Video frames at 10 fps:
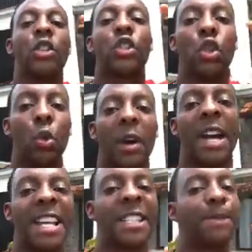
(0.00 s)
to
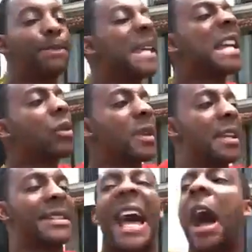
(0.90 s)

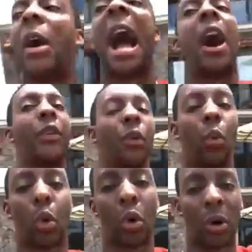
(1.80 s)
experience our outer
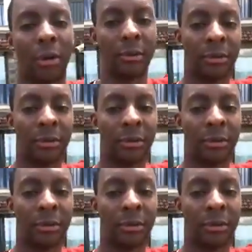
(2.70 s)
world.